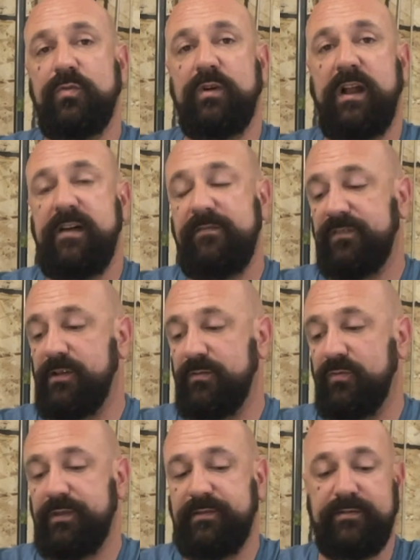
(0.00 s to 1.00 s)
what I've done
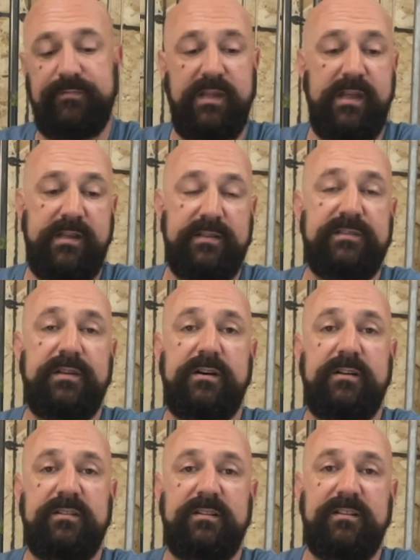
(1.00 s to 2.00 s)
with them, and
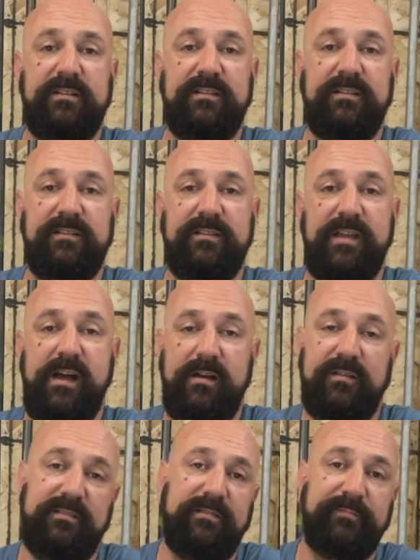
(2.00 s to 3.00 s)
yeah,
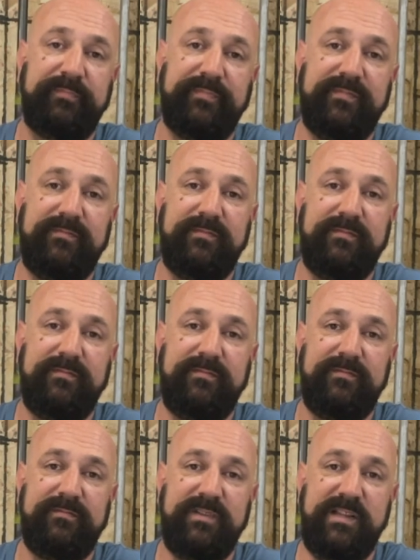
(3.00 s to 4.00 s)

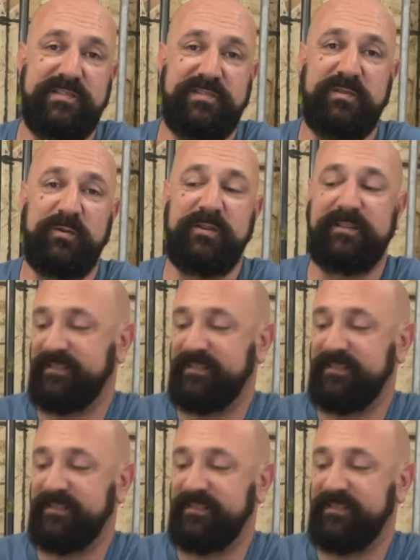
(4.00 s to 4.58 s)
let's do it.